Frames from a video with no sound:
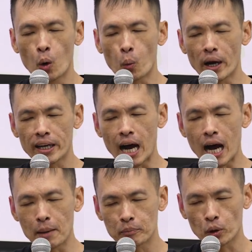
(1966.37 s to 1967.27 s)
one
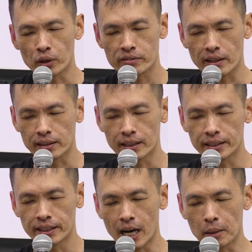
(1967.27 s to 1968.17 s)
arm going suddenly
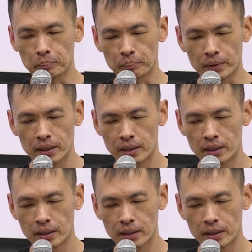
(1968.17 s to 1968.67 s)
numb,